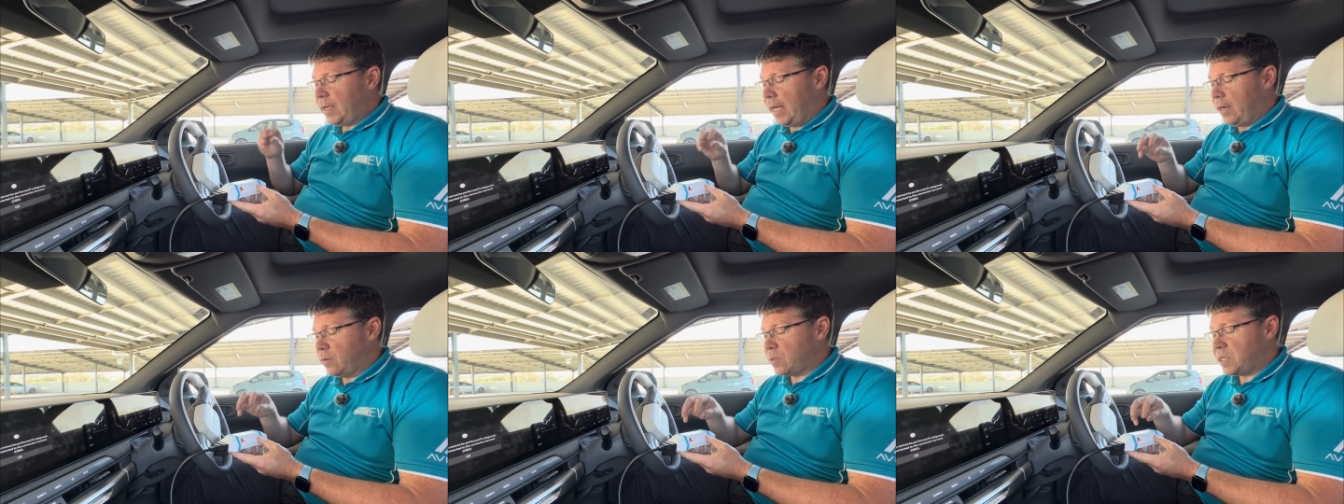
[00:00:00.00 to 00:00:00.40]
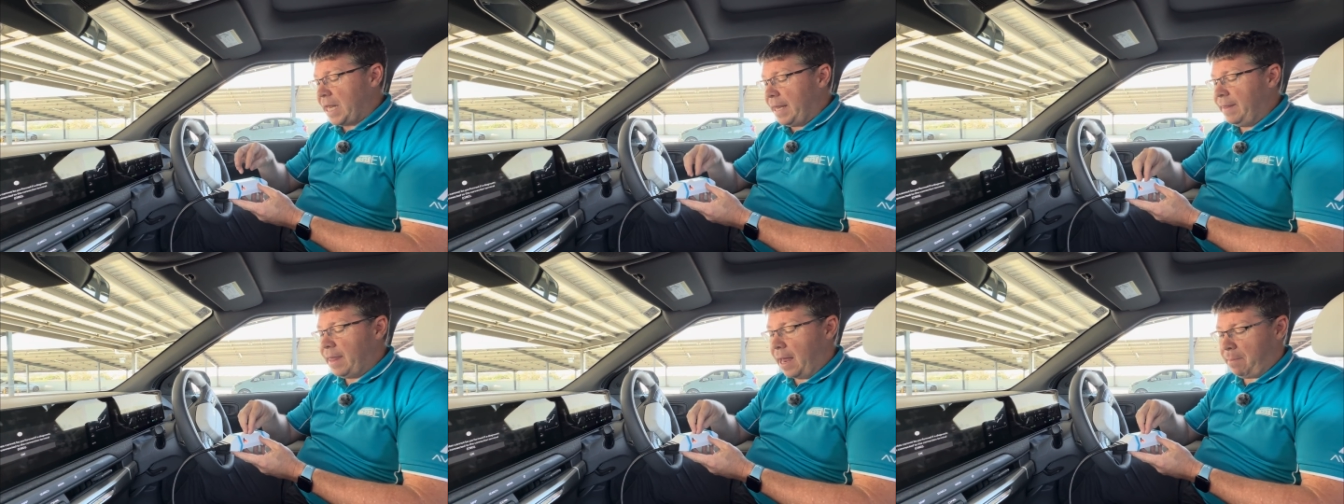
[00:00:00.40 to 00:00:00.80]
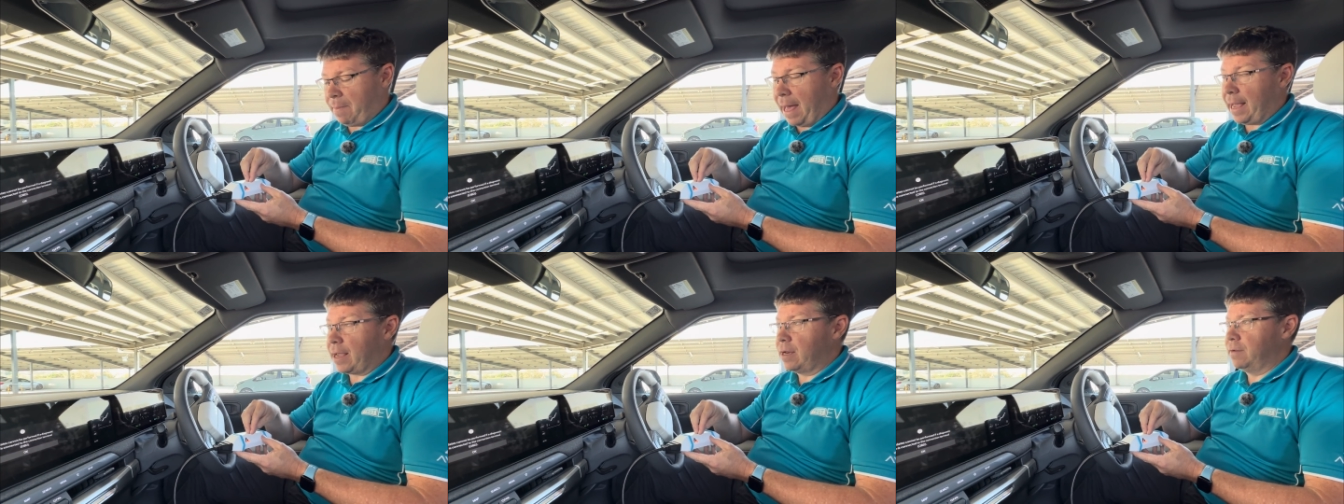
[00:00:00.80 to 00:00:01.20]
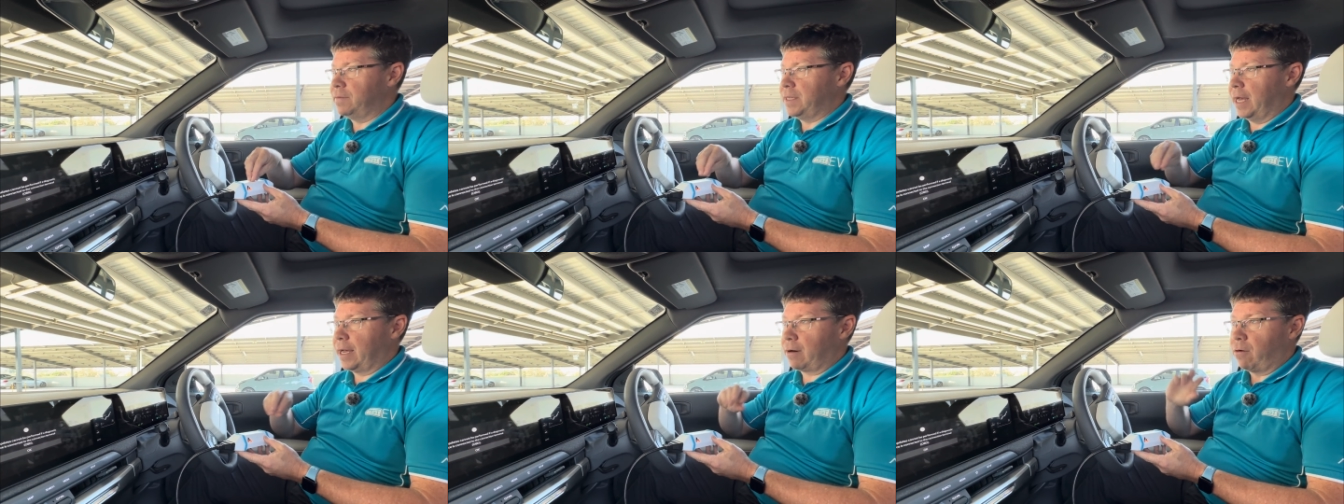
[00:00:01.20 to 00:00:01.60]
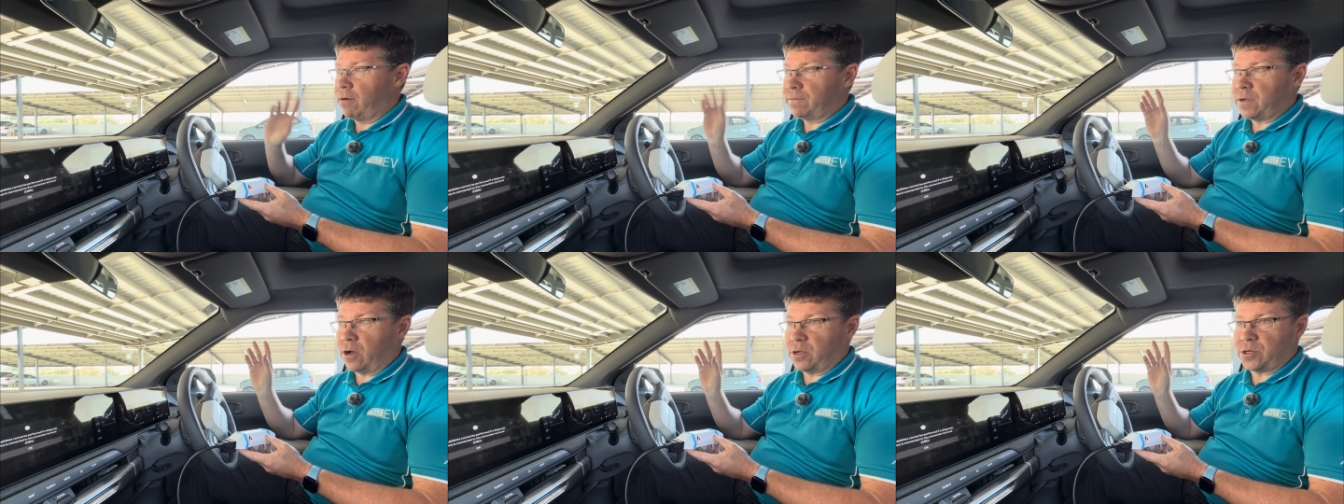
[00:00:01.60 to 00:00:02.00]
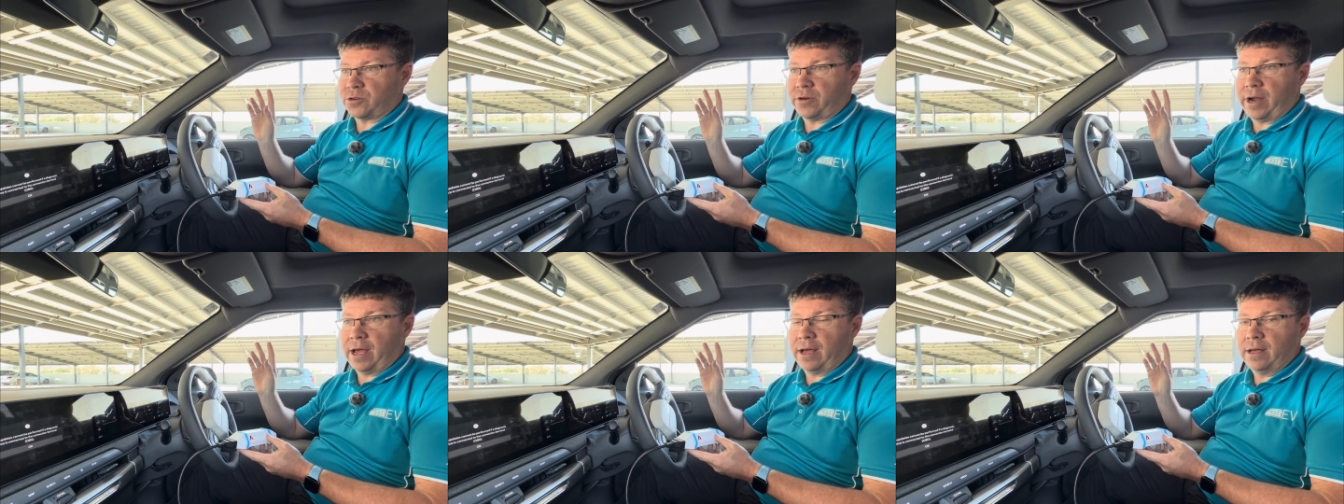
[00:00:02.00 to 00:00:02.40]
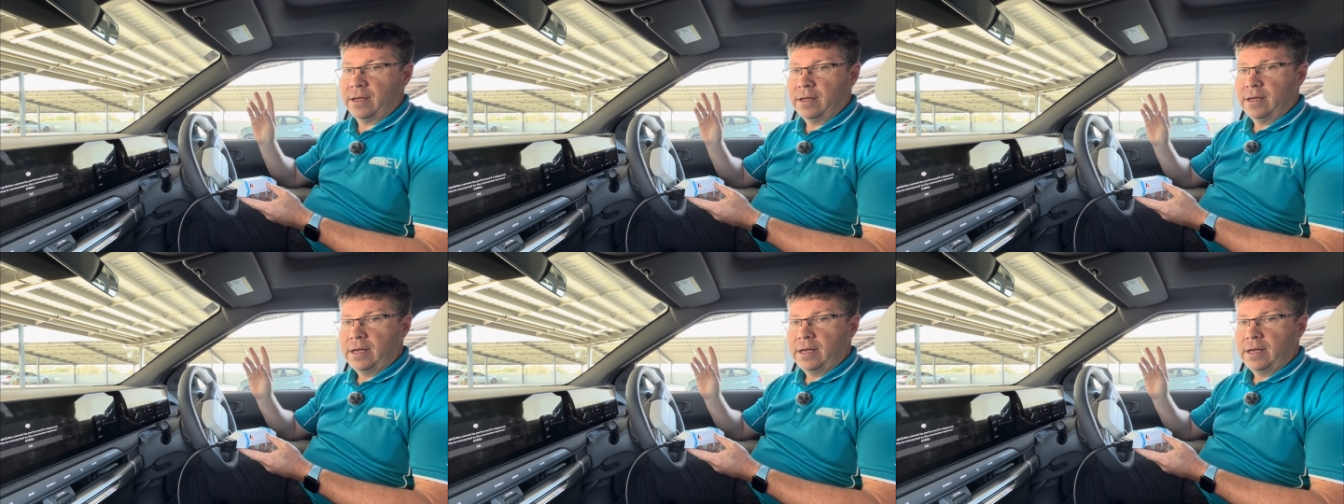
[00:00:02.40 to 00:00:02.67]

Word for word: It'll send that packet of data off to Austria,